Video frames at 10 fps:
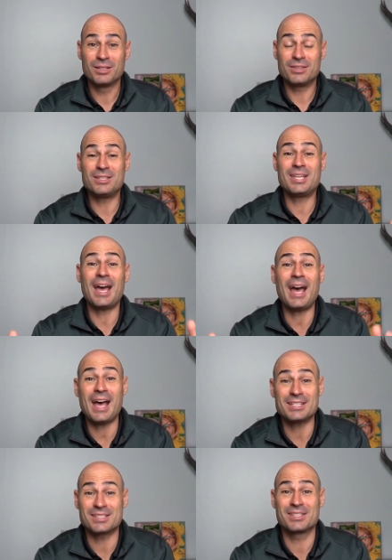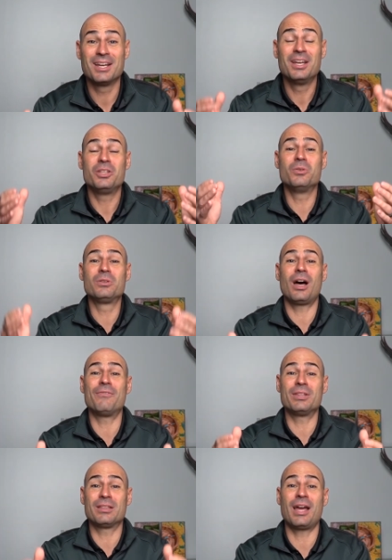the tasks you
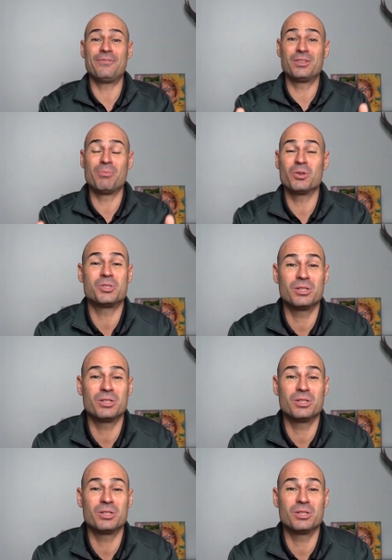love in life the most.